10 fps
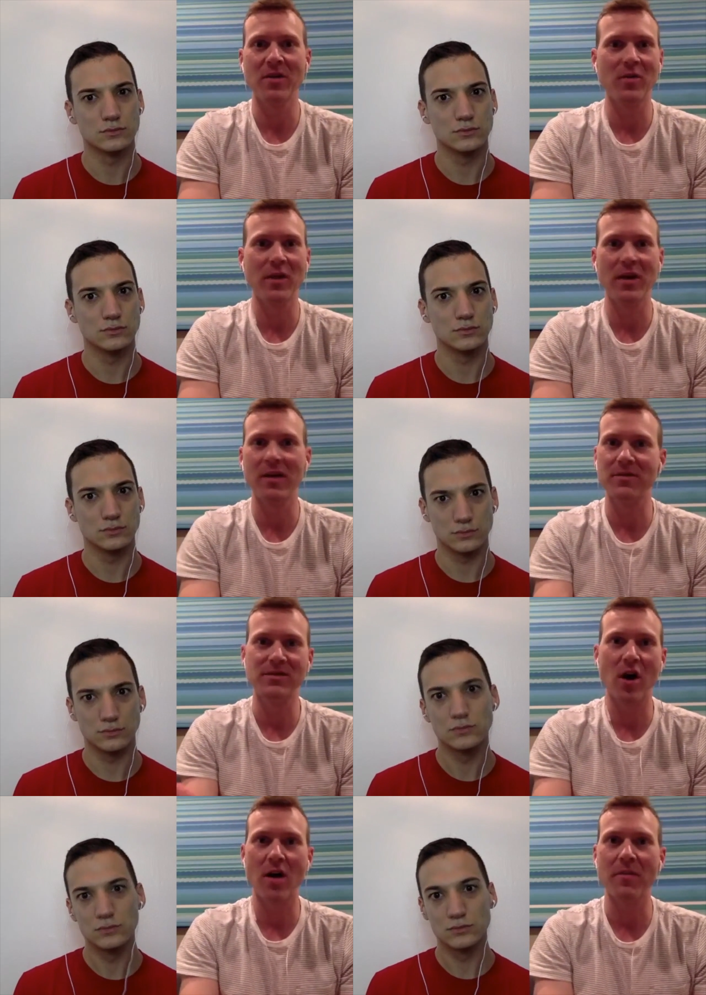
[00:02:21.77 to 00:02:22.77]
Speaker 1: mark right off the
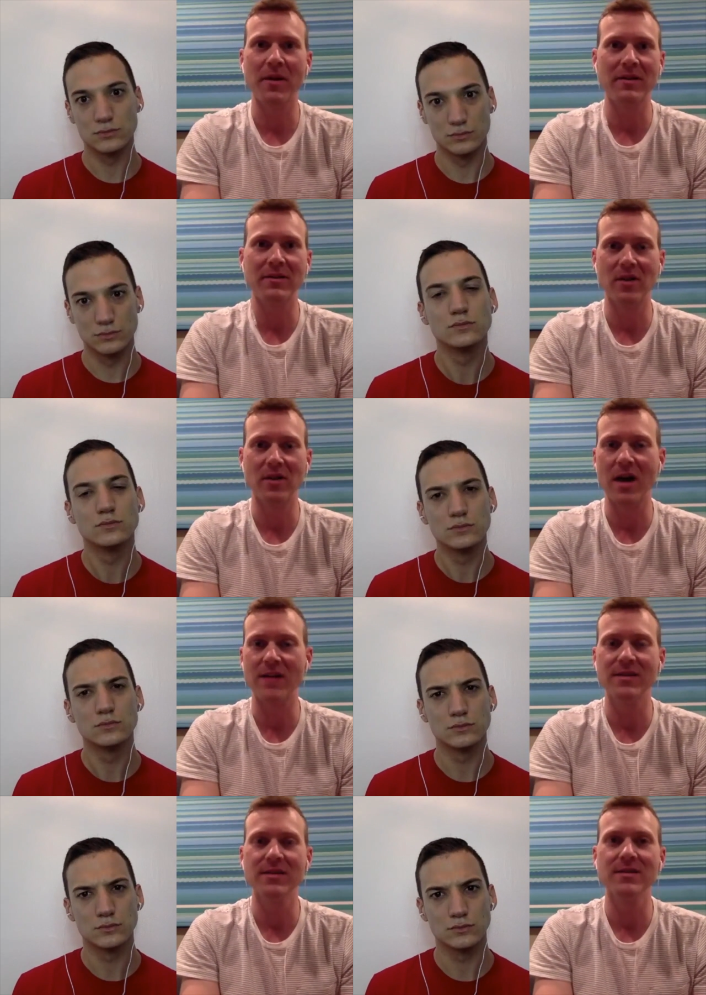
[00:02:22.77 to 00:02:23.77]
top at
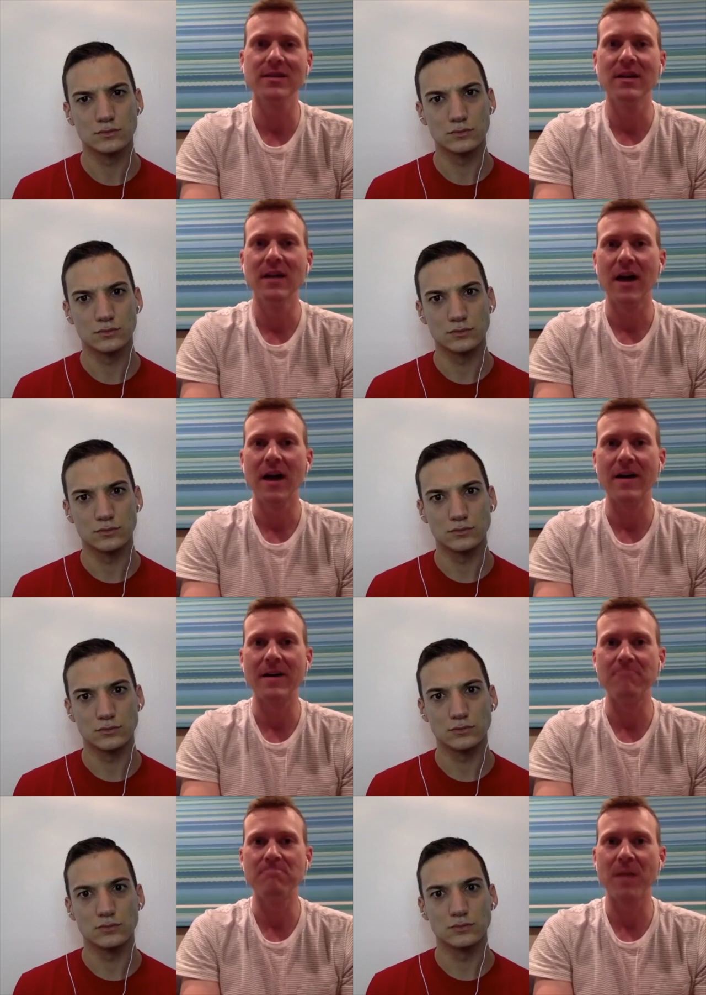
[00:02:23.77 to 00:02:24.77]
classics. Uh,
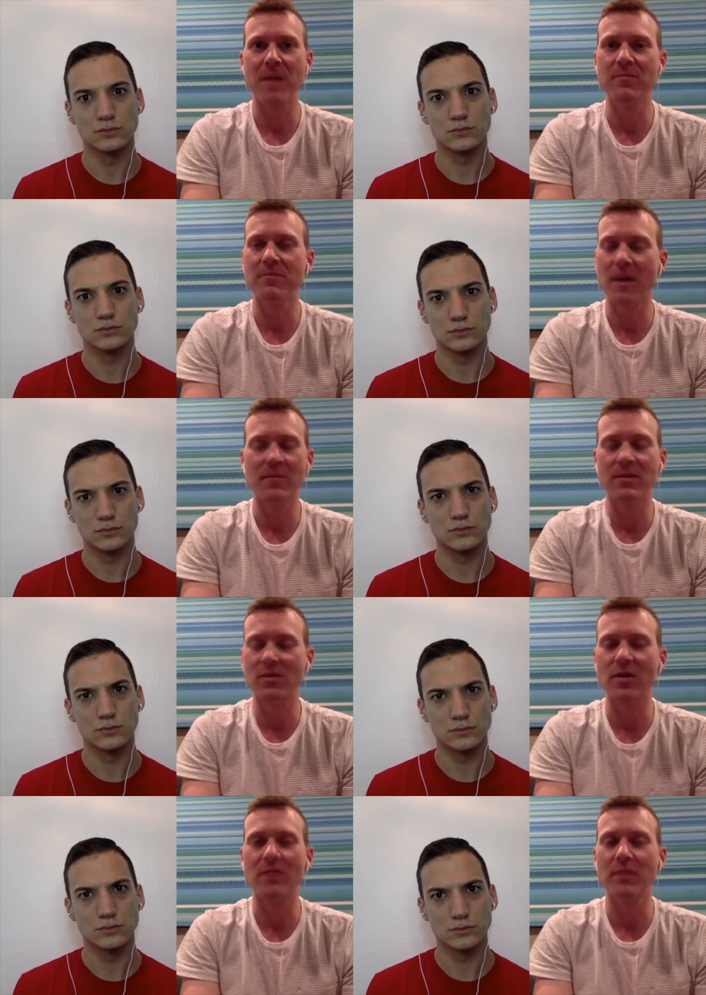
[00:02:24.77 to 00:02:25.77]
I'm I'm
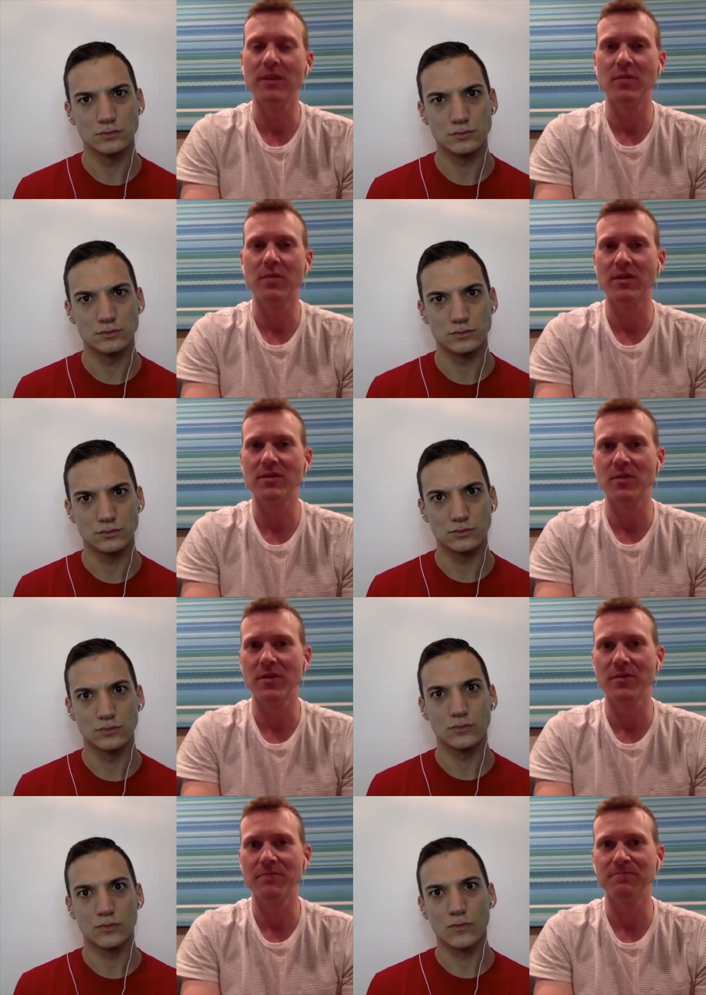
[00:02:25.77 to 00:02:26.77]
incredibly impressed with
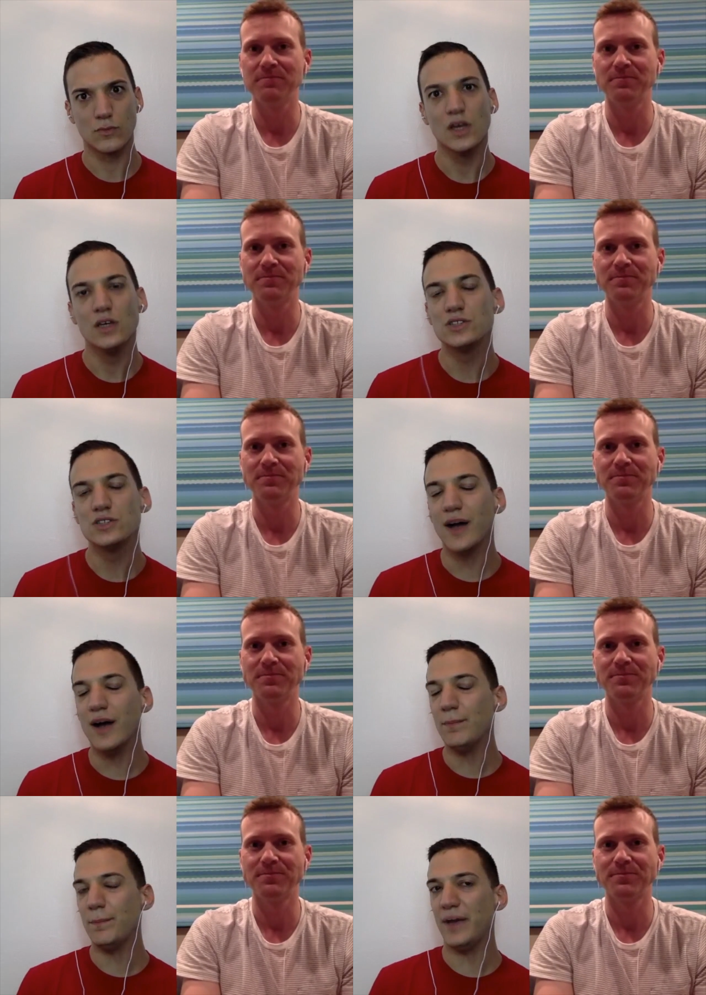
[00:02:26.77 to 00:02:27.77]
her.
Speaker 2: So
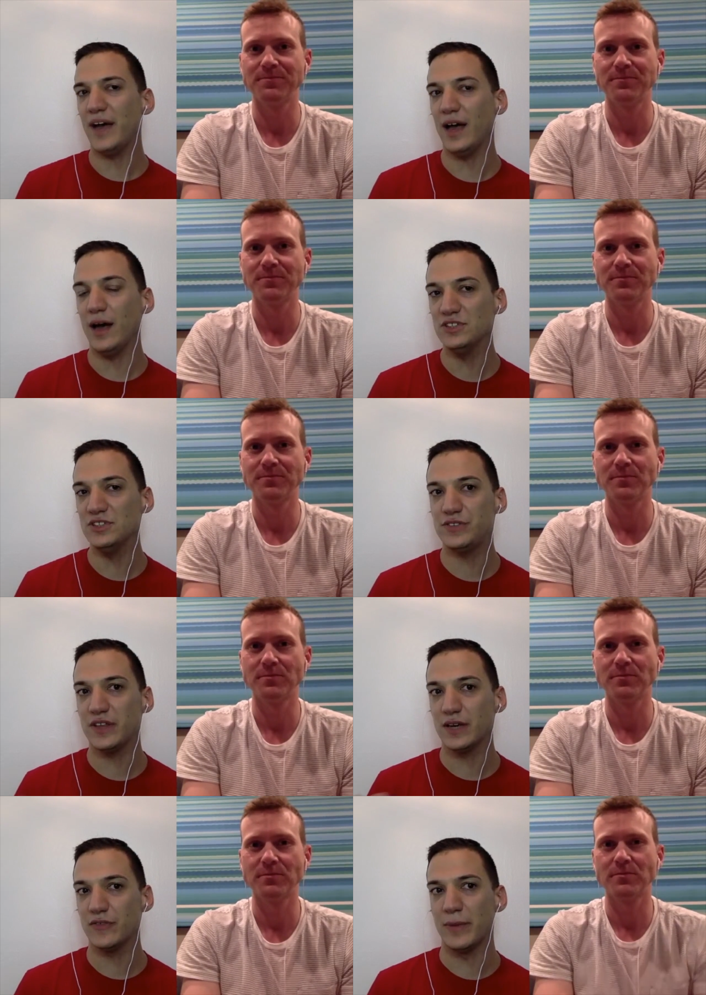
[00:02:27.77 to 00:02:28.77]
how how much do you
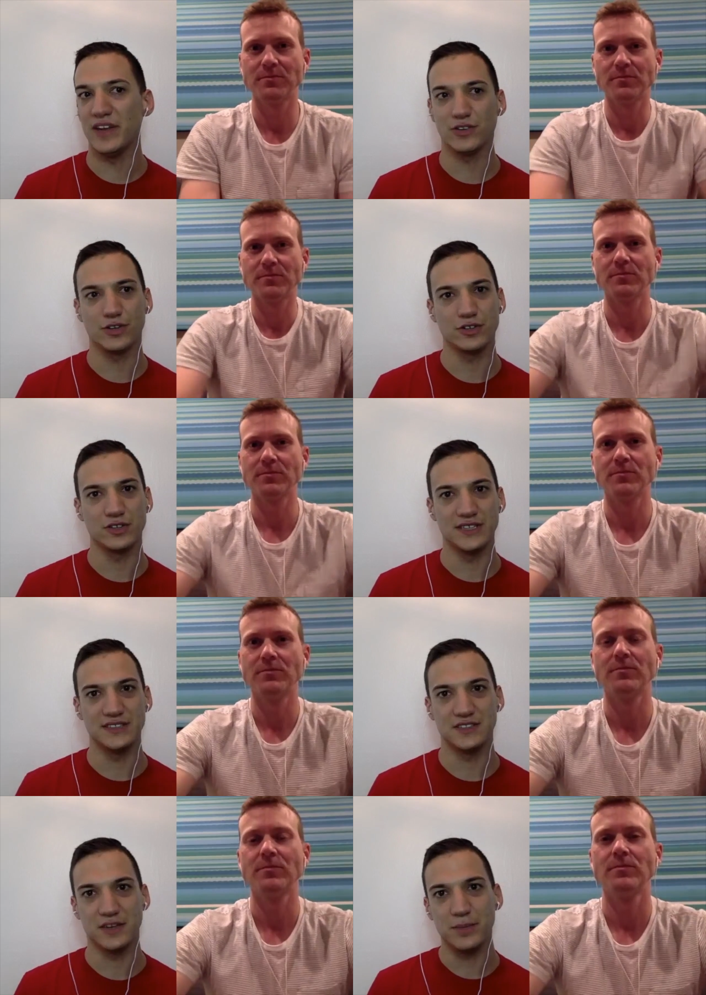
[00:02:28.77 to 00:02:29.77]
think of a mental hurdle it
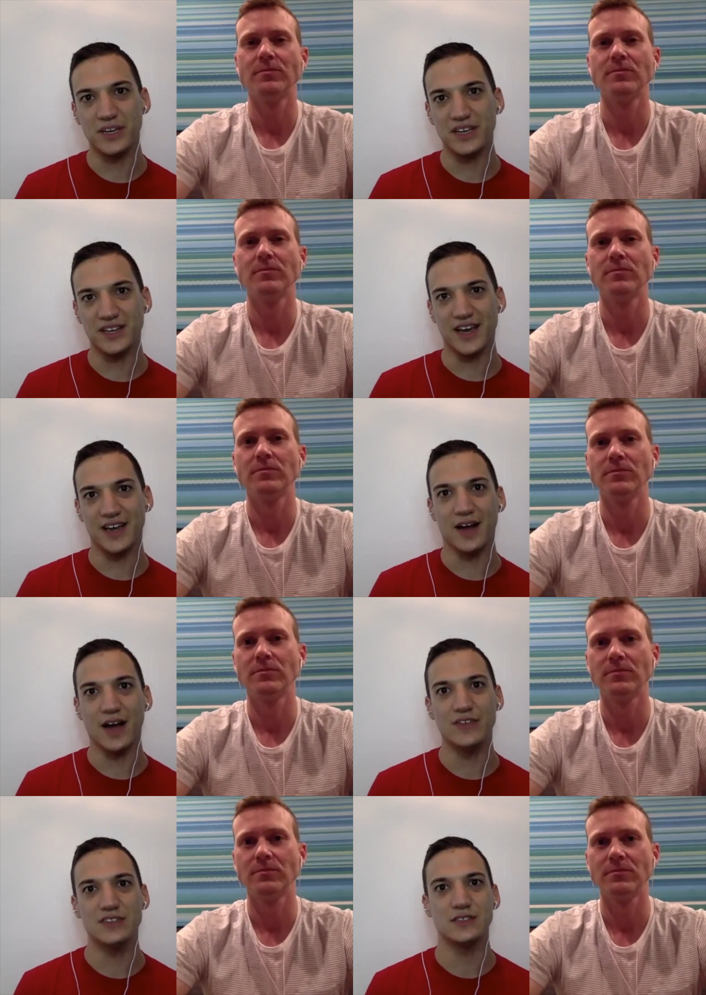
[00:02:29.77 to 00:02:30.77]
is to compete again?
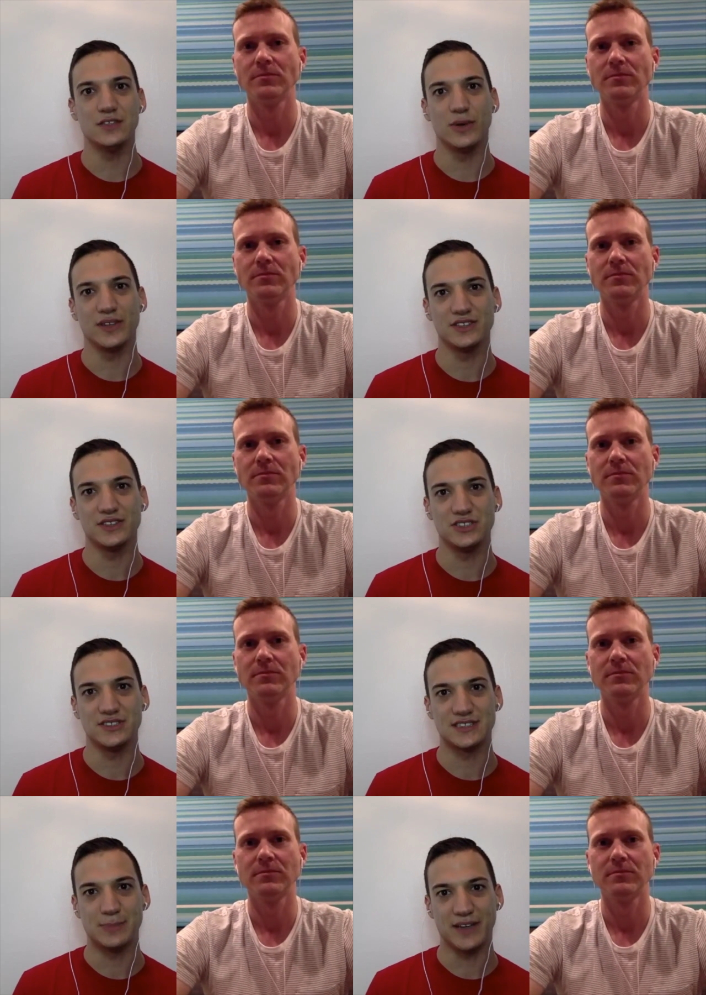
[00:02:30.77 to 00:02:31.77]
Obviously, knowing that
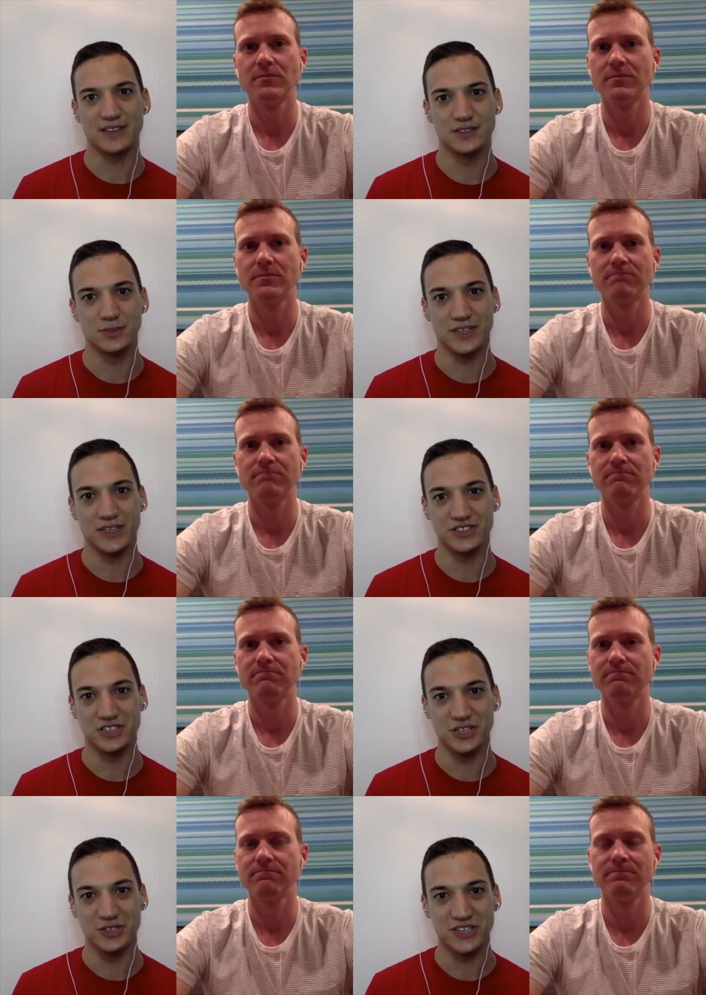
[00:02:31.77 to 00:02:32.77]
she's expected to win,
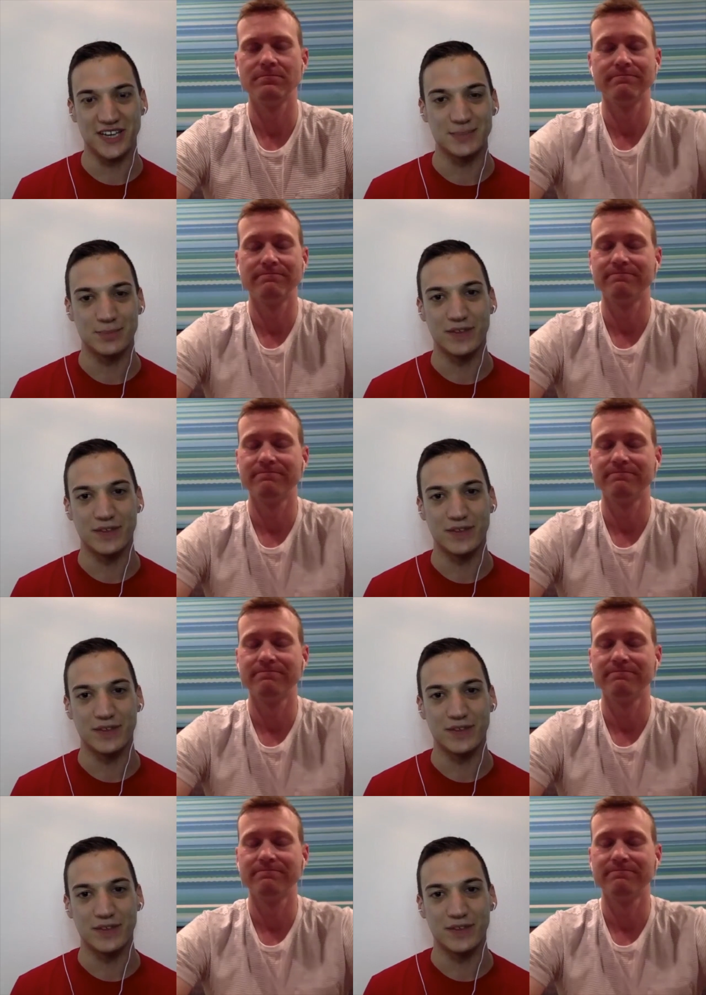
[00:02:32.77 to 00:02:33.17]
she knows she has a